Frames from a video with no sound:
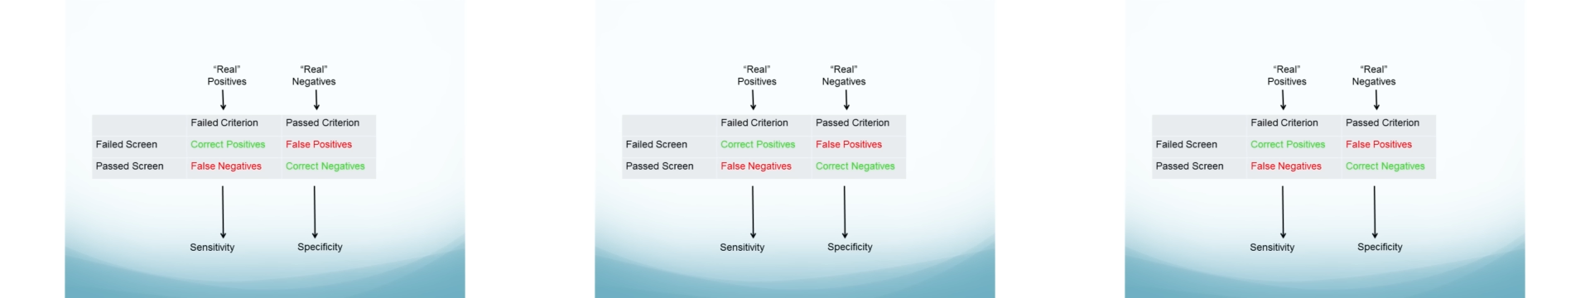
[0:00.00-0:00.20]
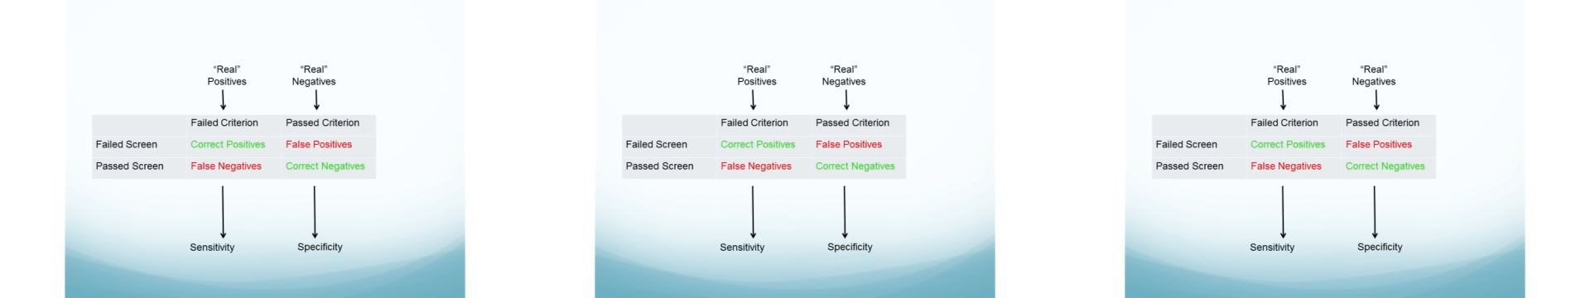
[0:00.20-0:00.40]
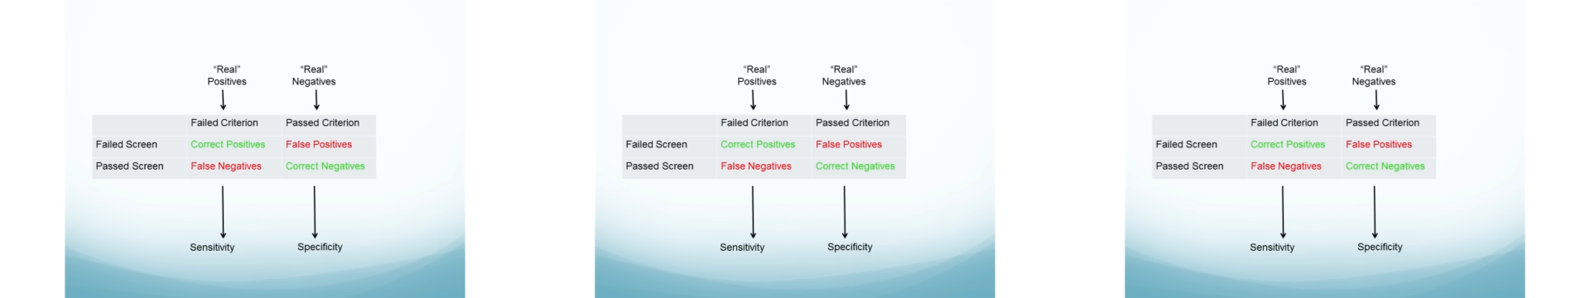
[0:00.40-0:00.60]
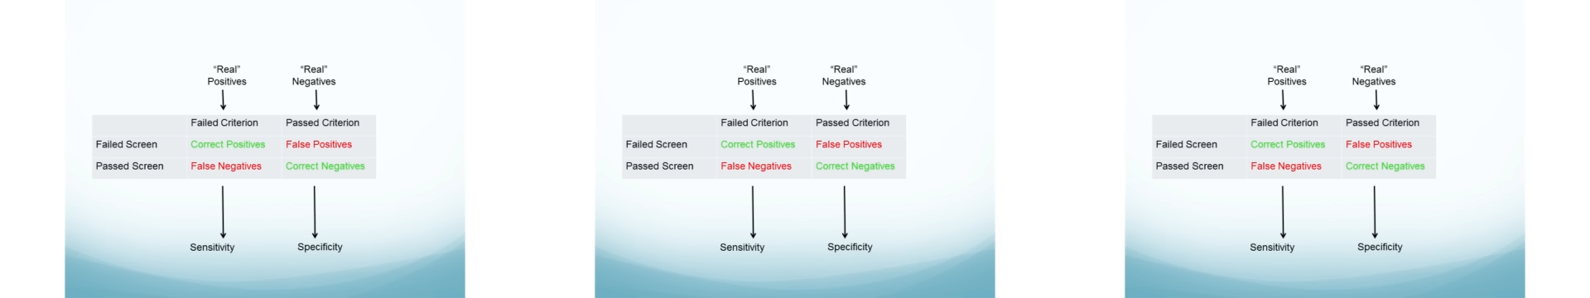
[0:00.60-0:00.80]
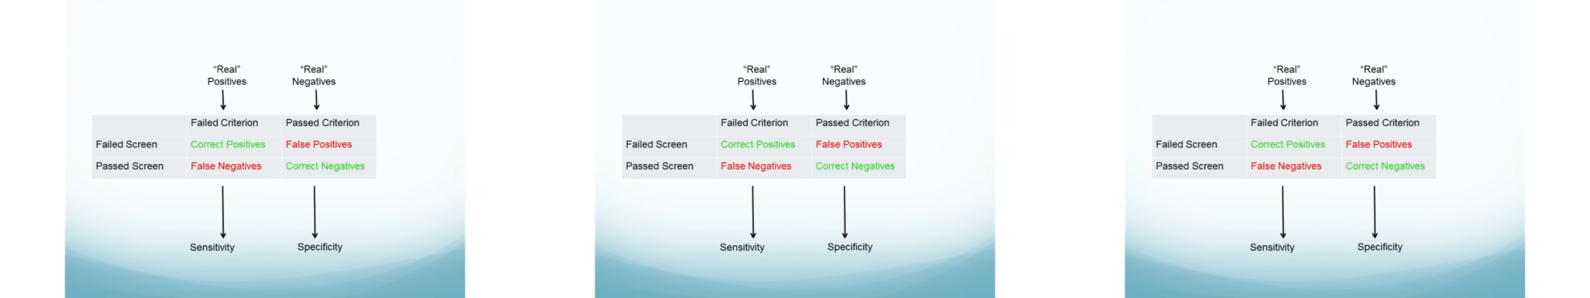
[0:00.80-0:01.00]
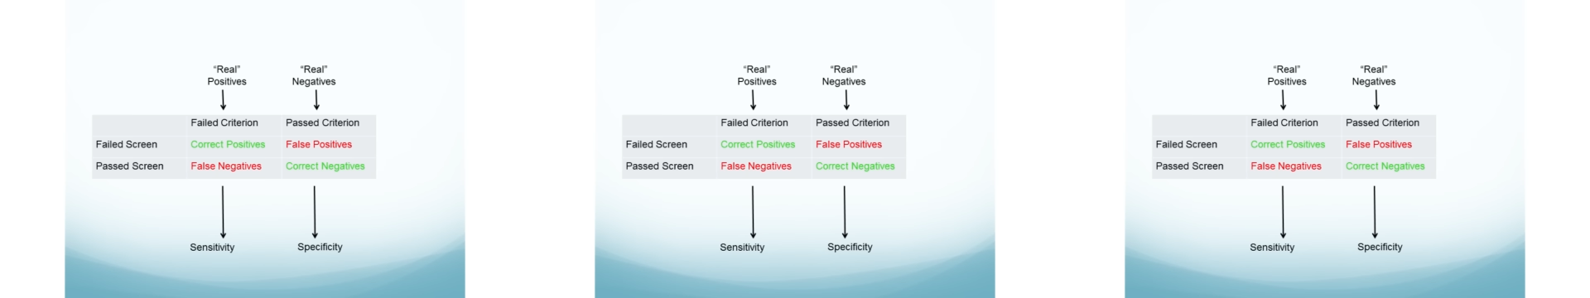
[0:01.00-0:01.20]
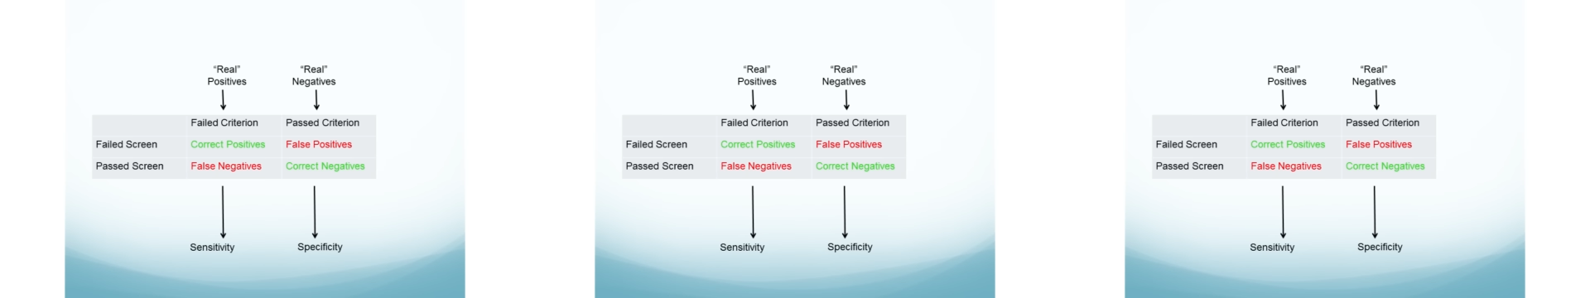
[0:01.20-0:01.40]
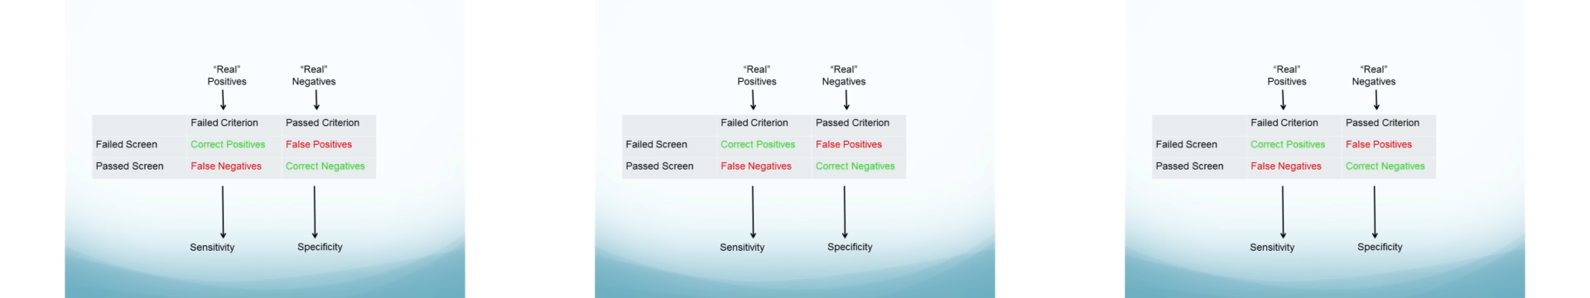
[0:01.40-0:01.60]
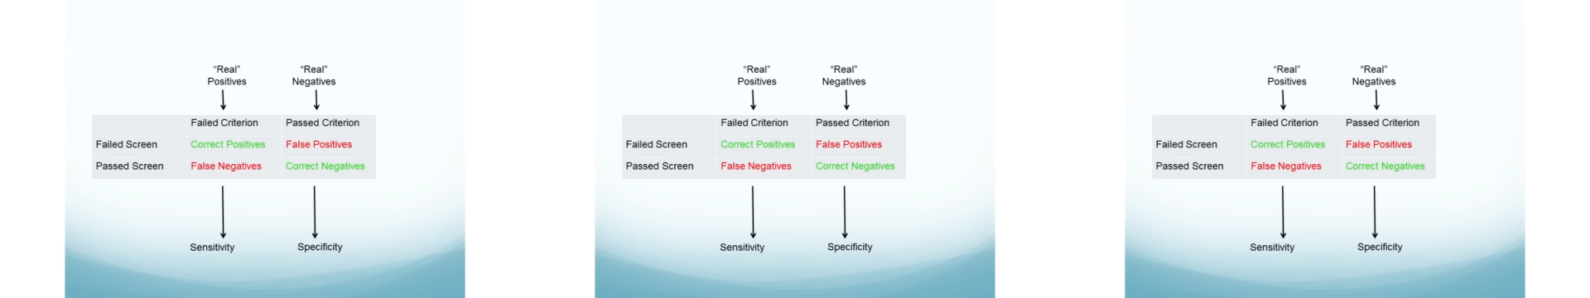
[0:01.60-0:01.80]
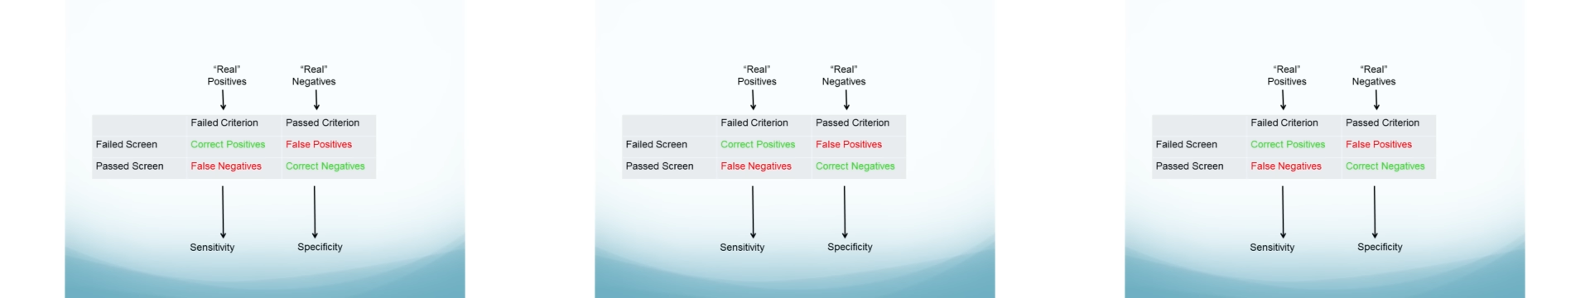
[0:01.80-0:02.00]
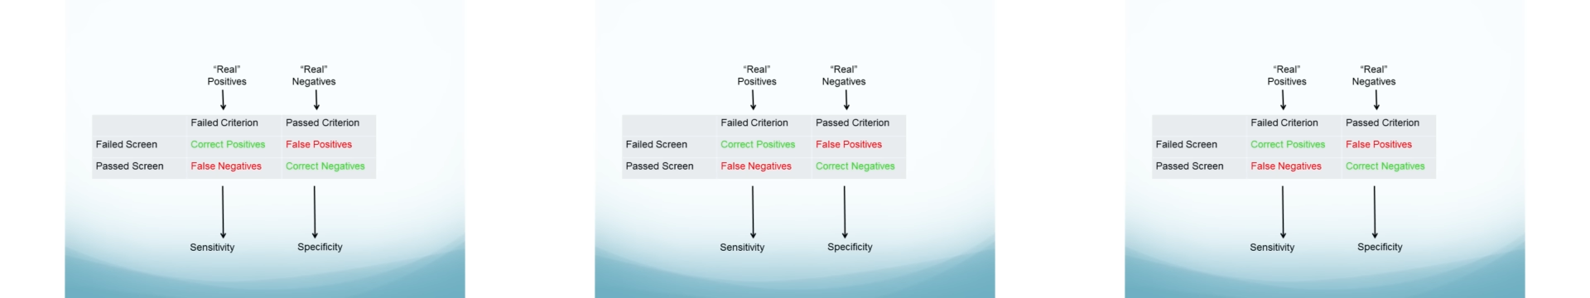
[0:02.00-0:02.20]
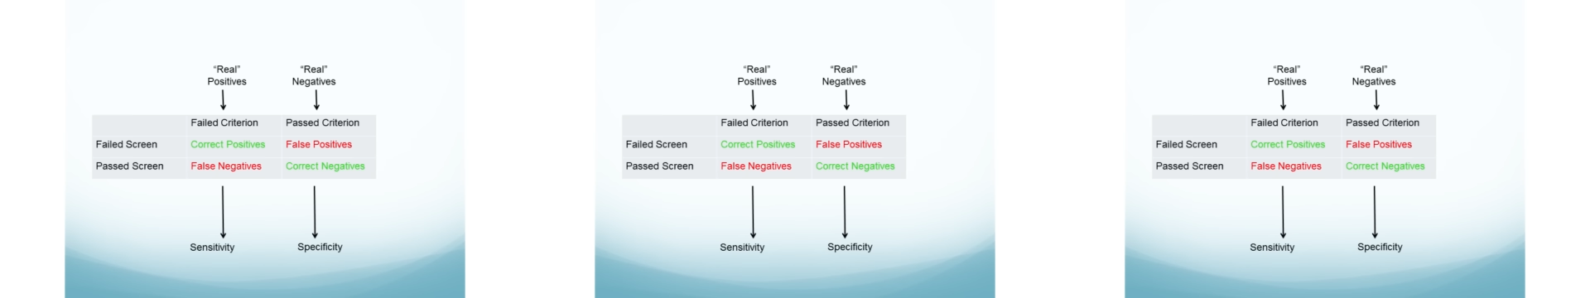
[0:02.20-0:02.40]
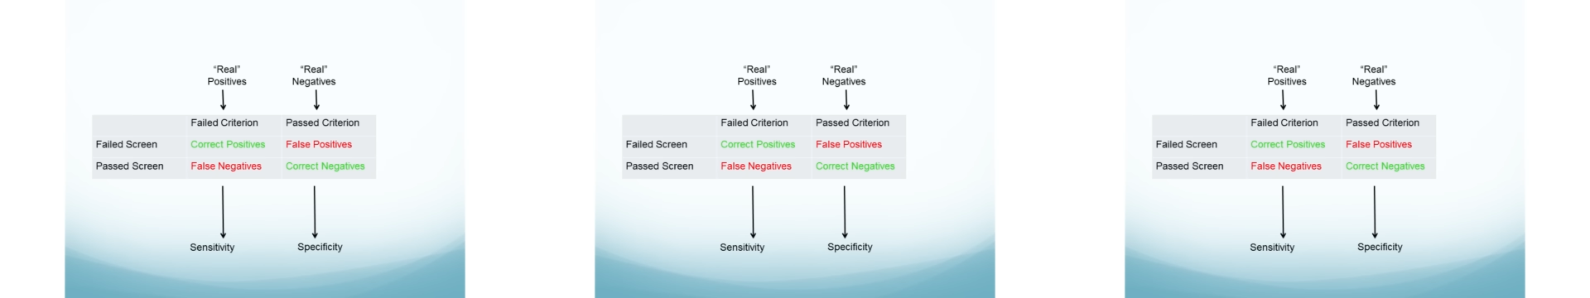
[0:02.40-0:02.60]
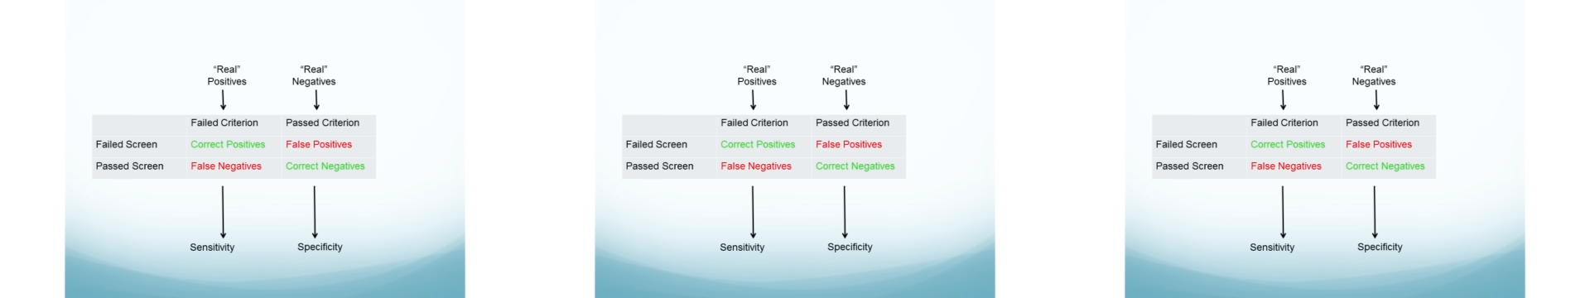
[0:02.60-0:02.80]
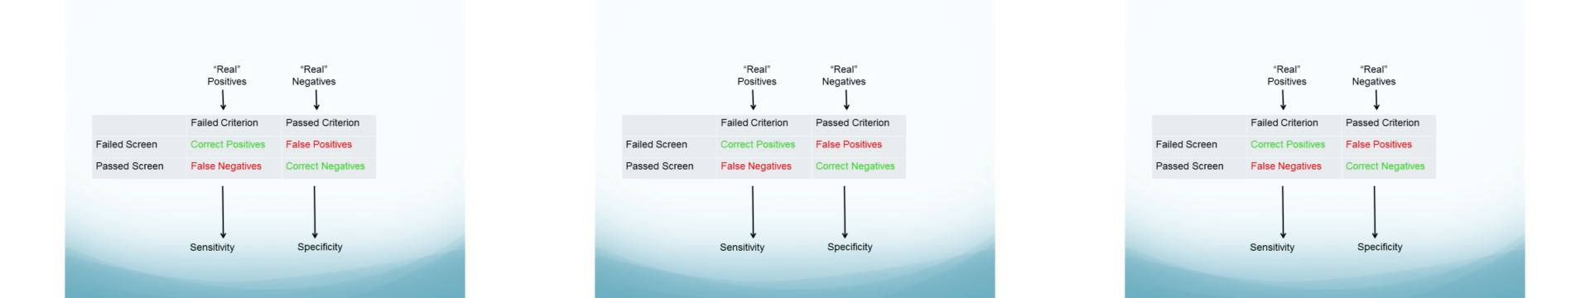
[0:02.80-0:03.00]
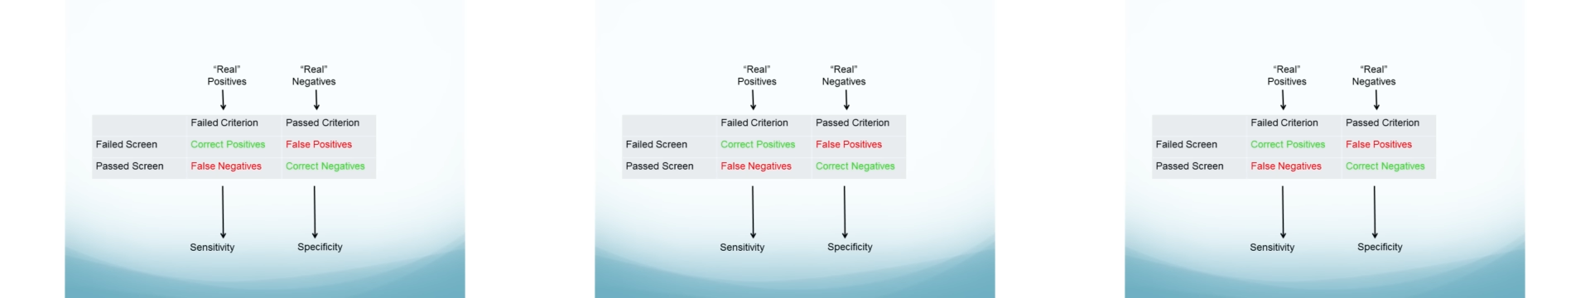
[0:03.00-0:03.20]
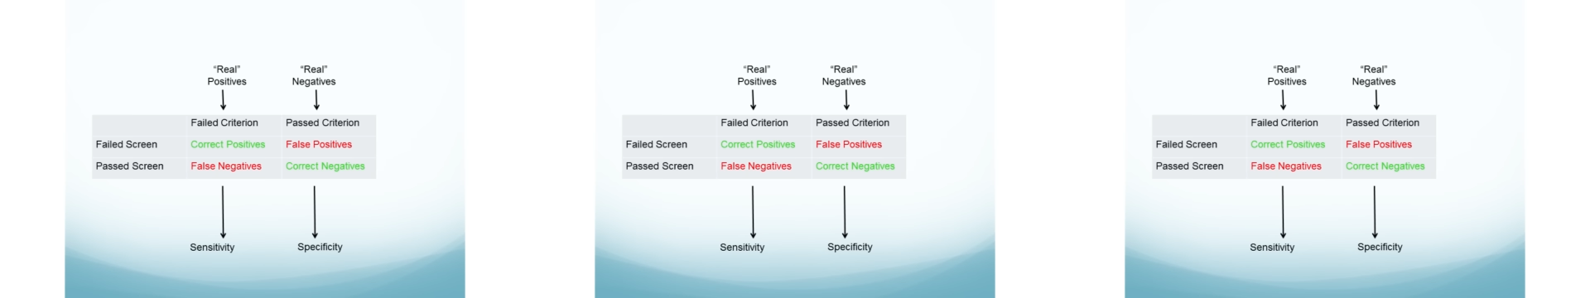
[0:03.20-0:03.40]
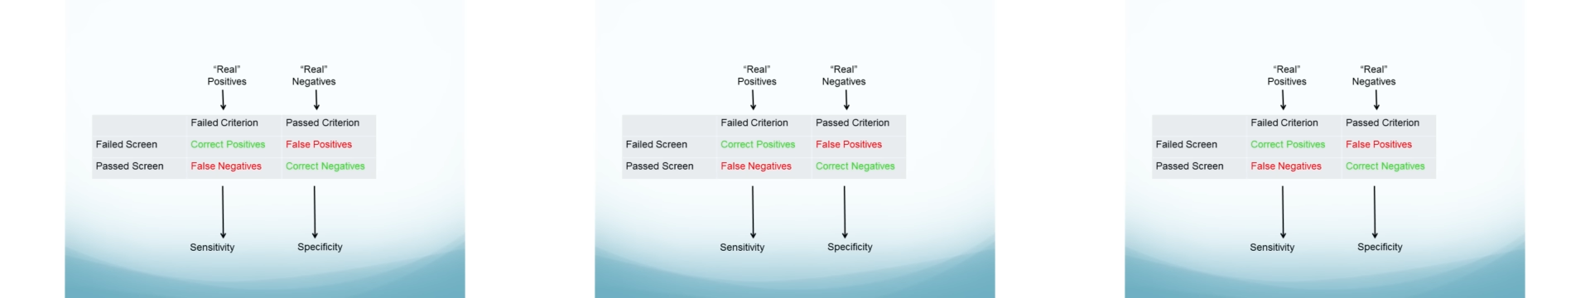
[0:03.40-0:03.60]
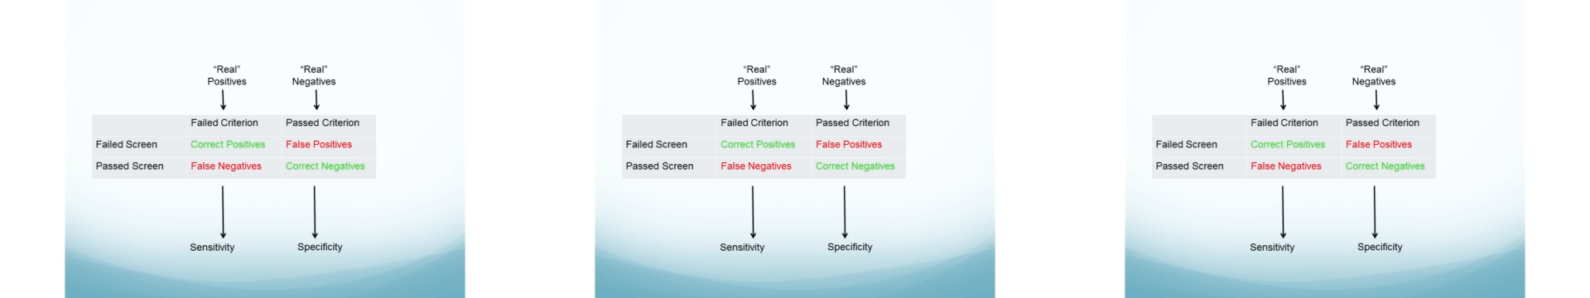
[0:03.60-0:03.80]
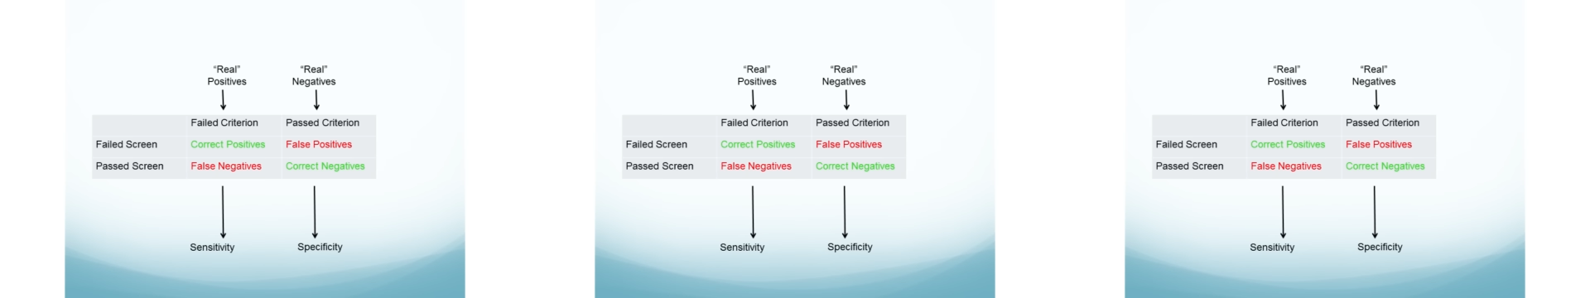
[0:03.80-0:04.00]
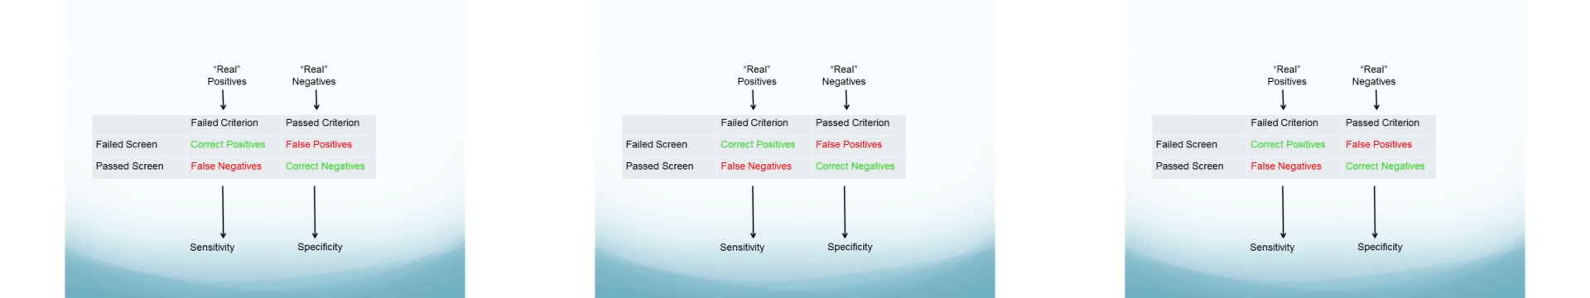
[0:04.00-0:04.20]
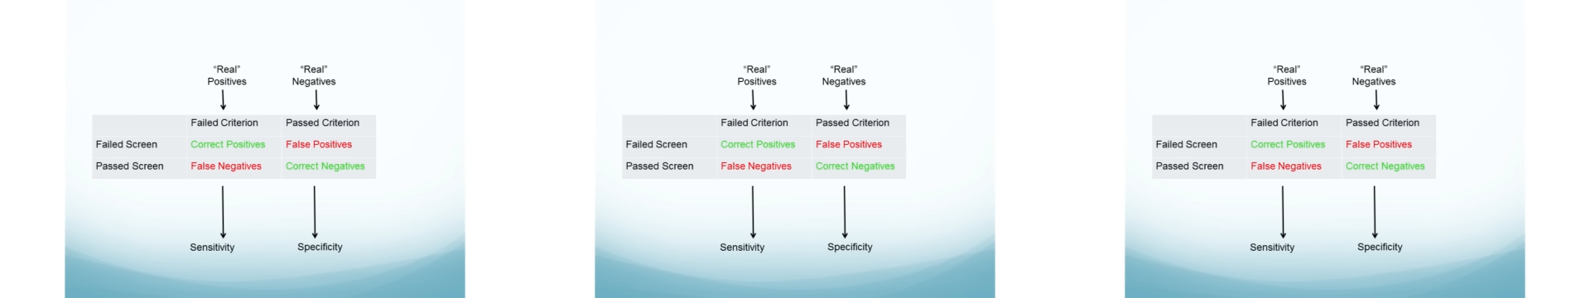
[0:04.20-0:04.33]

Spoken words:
No face is visible, so there are no lips to read.